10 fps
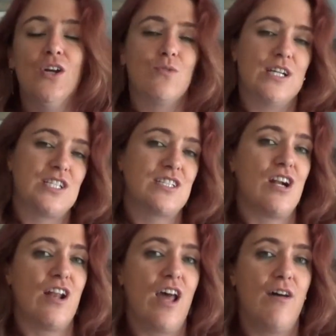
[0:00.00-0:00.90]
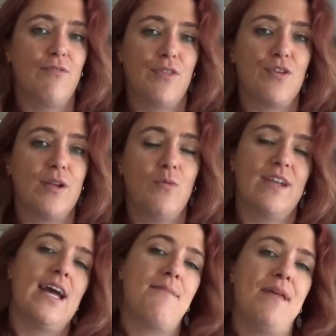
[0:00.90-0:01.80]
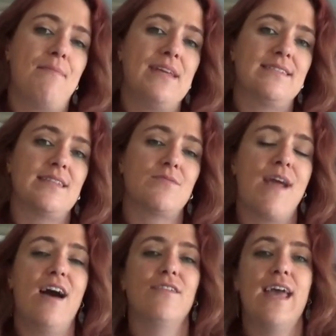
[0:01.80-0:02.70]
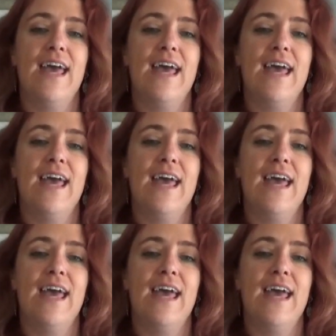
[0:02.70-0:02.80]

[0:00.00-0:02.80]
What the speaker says: Russia started off with 31 IPPs this round,